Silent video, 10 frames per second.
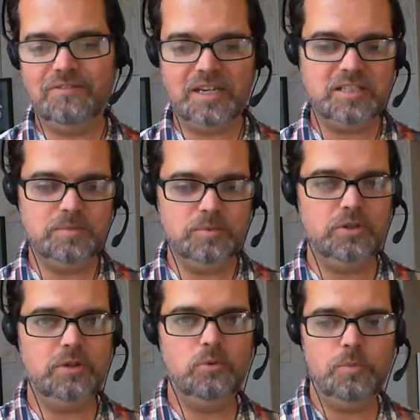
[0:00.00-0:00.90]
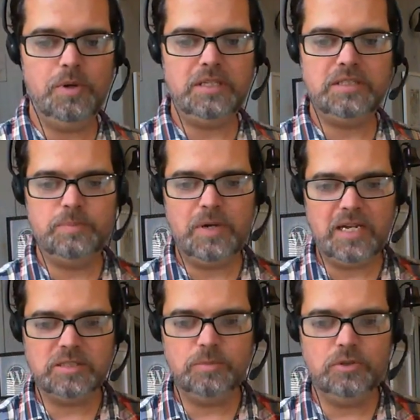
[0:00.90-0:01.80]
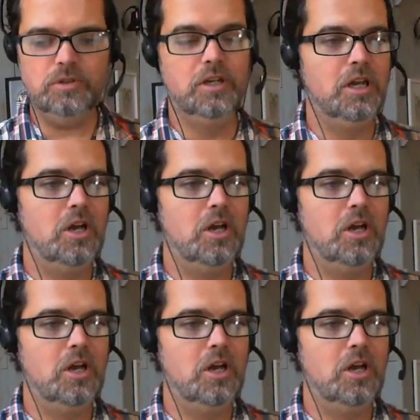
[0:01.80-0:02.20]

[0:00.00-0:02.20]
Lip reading: flexible, and robust as possible,